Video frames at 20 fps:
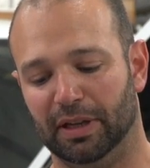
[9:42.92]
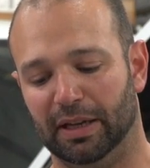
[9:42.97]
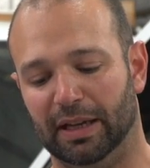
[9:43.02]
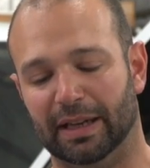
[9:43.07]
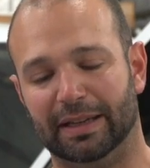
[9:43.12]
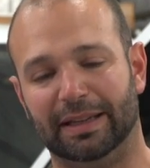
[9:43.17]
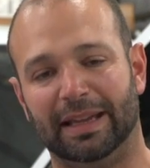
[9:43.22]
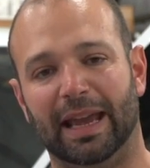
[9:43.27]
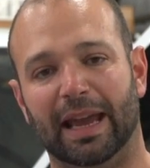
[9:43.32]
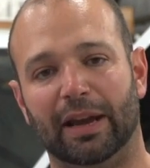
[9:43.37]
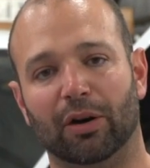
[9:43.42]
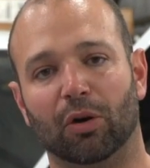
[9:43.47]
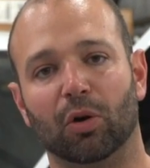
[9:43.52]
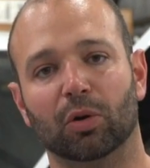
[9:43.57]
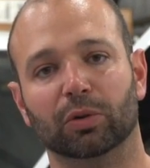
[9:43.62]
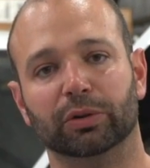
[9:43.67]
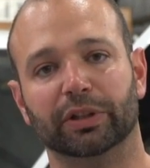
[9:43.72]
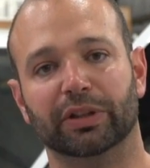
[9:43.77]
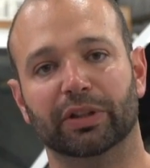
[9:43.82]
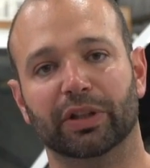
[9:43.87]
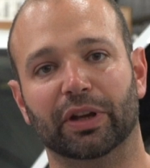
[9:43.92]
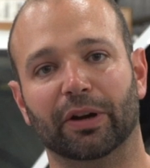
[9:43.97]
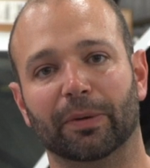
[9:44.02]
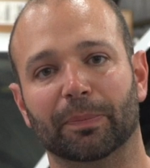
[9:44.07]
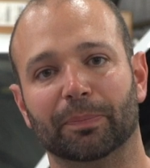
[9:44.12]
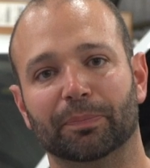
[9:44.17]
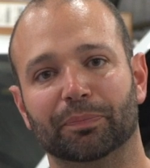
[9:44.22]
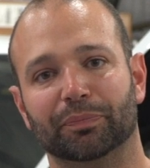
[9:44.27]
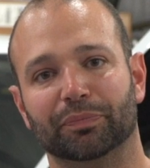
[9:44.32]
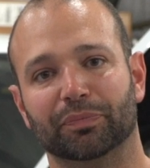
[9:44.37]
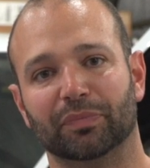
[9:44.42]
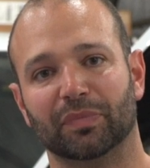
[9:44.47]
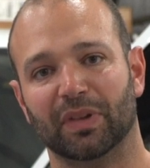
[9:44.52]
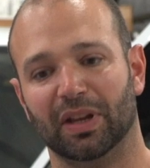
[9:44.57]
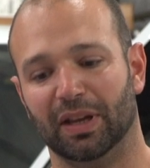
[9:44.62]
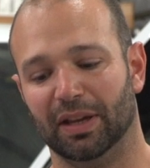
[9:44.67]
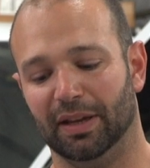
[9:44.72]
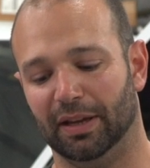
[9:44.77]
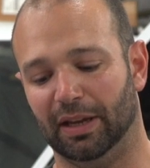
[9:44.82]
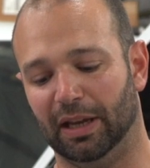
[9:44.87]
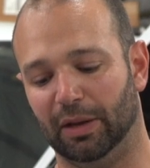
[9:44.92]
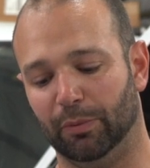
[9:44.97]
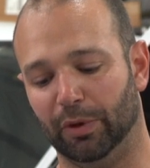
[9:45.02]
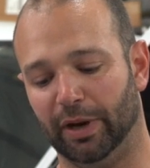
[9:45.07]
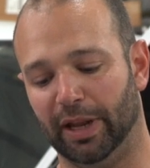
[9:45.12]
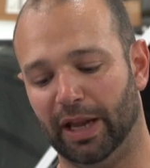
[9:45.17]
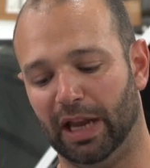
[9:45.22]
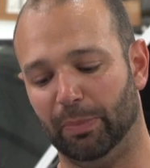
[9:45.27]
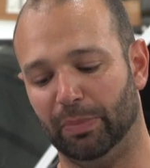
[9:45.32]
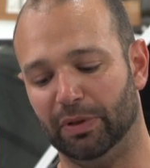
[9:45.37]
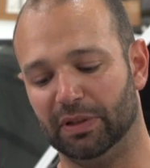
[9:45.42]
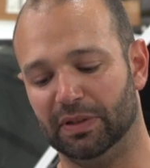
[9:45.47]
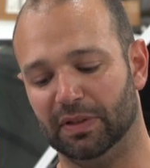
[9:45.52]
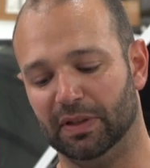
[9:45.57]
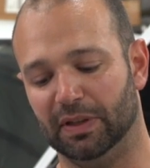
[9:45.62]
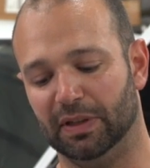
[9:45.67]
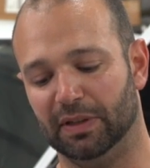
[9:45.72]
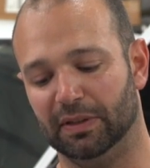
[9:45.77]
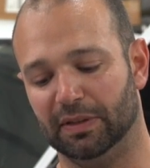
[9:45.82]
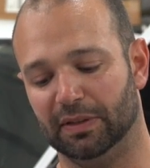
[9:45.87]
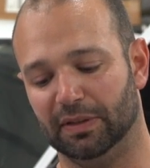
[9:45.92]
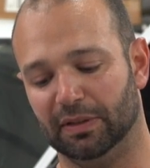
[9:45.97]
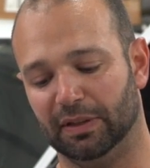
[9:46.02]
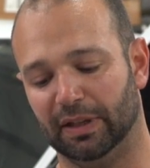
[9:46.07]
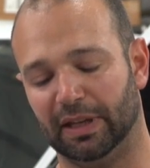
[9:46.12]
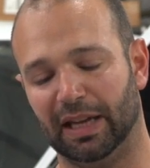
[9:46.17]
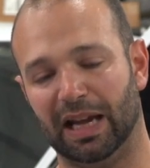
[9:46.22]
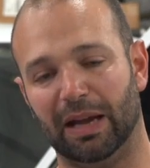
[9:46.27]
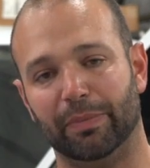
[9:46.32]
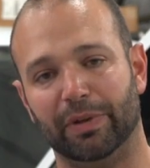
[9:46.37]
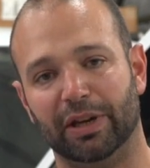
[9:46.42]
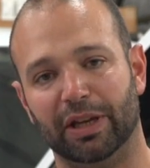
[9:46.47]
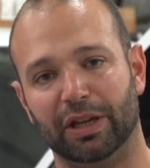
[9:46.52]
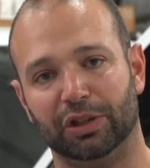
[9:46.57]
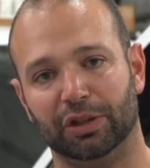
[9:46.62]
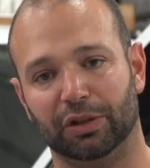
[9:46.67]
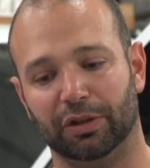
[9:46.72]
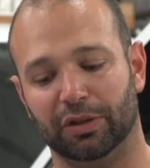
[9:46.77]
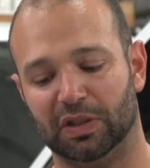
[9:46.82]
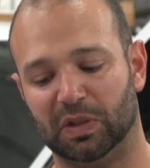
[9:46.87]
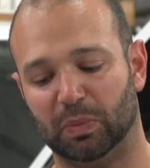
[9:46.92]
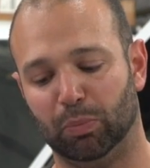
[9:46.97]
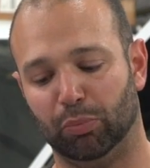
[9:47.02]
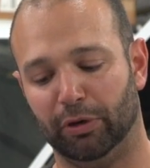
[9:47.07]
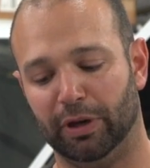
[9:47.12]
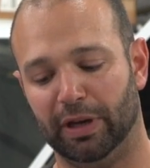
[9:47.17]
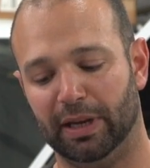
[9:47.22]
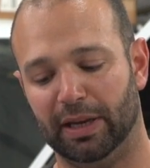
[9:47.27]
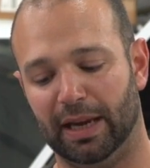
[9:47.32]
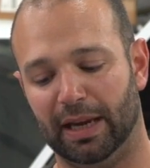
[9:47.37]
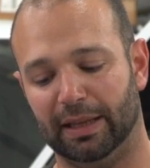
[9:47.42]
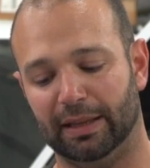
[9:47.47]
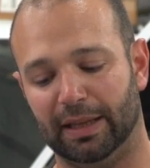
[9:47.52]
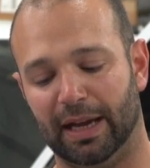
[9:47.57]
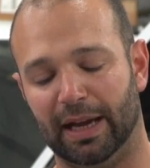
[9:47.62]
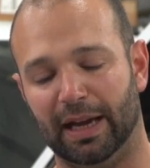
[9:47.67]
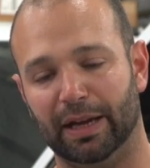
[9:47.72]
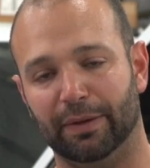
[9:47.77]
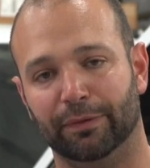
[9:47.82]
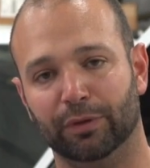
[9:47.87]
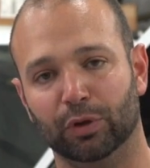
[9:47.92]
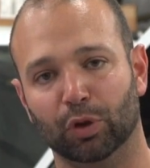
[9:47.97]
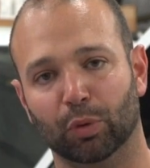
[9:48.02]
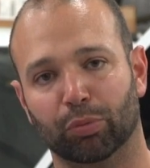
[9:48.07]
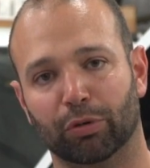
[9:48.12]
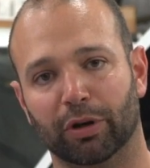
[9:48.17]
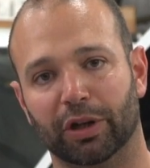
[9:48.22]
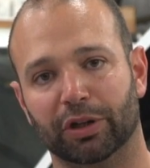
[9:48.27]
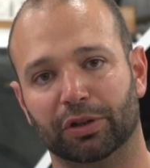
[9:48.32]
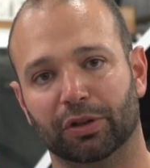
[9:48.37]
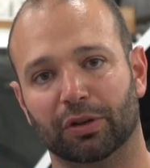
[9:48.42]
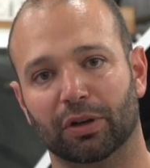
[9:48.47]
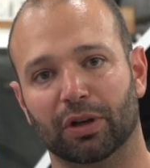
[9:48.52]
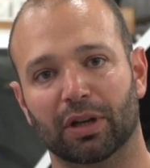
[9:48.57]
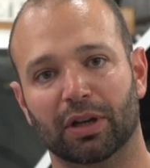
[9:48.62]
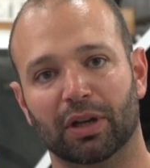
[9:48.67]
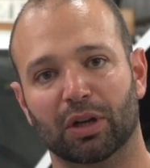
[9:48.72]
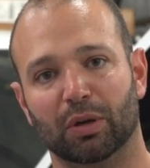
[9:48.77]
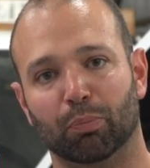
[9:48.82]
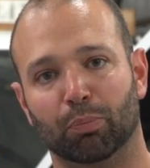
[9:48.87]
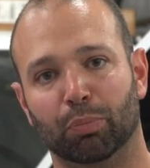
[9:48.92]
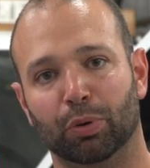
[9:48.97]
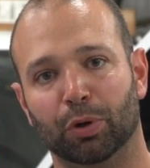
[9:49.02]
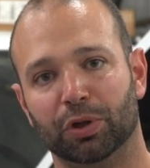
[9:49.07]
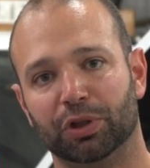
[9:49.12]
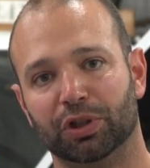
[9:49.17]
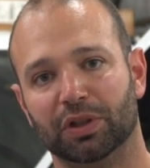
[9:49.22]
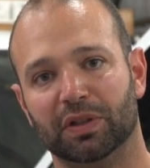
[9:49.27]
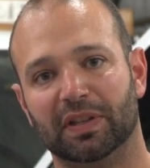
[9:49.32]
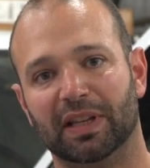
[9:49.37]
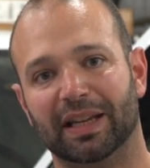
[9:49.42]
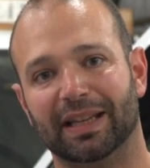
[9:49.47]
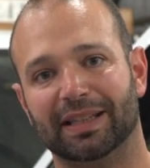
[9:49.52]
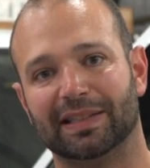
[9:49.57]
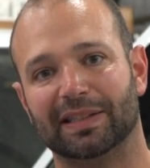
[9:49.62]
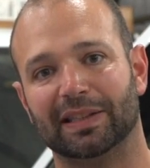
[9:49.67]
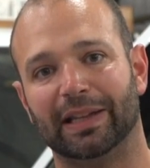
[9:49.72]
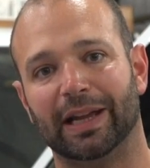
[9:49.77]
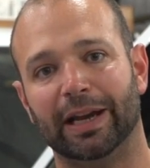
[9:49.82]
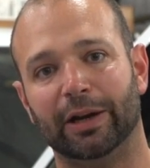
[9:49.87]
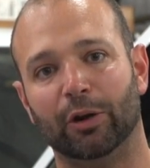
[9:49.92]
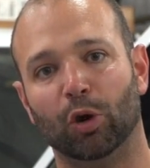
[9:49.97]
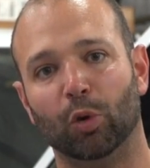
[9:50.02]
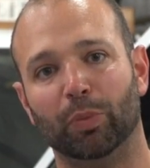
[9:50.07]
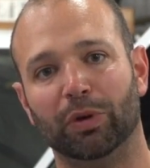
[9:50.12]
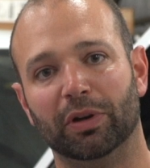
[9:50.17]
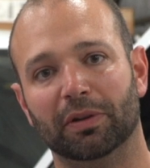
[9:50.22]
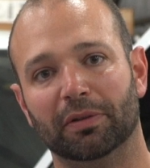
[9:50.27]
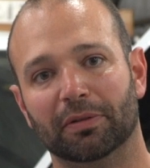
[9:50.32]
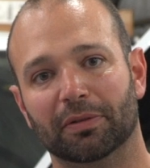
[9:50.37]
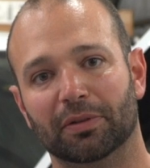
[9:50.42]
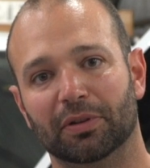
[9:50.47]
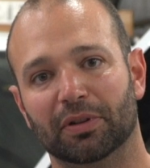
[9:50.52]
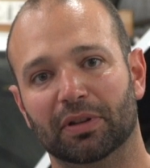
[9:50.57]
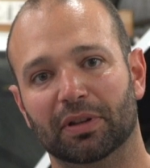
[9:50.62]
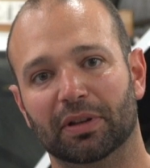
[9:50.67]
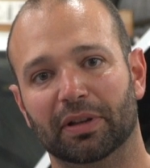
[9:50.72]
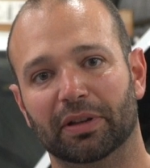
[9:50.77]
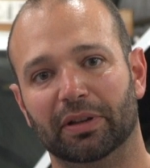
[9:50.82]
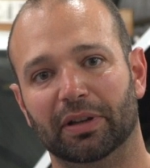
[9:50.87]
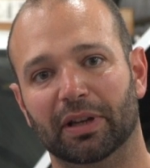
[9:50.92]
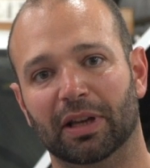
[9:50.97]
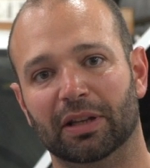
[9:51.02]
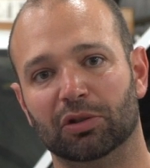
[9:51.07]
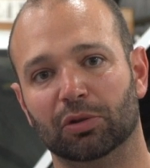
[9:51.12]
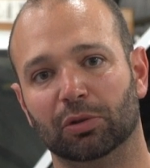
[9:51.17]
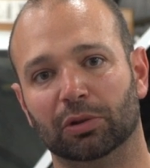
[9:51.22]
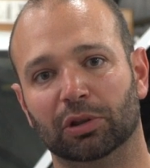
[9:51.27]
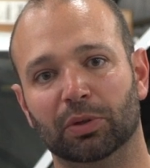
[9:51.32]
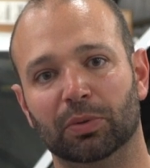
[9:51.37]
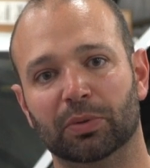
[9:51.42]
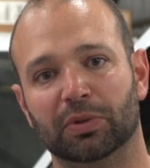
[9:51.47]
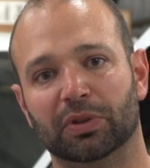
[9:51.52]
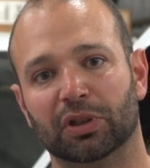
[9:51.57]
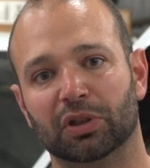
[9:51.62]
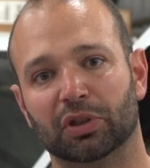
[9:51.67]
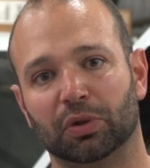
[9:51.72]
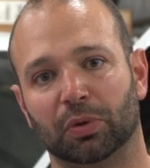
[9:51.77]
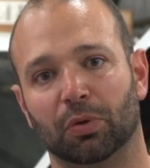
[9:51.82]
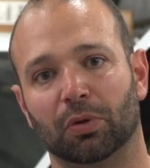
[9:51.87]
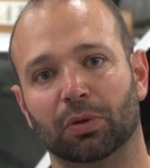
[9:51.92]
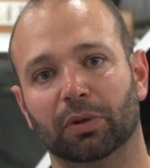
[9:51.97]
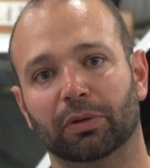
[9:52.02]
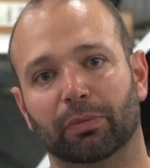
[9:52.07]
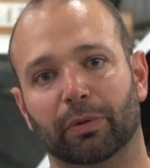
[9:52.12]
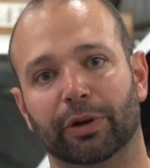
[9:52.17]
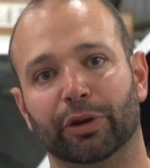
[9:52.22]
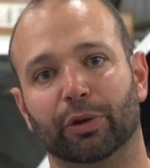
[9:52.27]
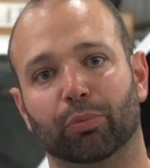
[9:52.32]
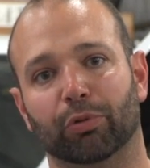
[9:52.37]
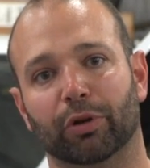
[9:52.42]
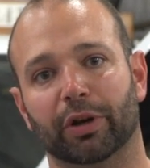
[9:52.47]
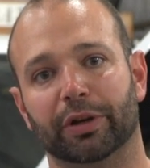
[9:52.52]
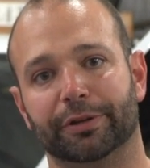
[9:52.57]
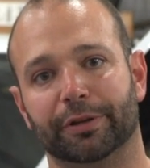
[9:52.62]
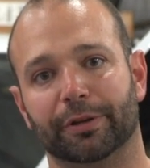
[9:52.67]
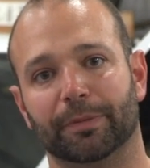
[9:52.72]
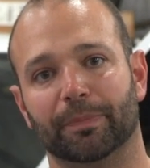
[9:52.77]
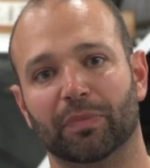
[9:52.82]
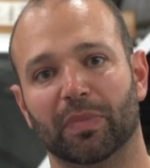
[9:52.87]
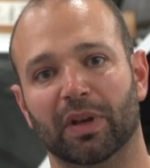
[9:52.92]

it can't hold it there. And what happens is the combination of the spring and the high fuel pressure pushes that slide open and you lose control of rail pressure.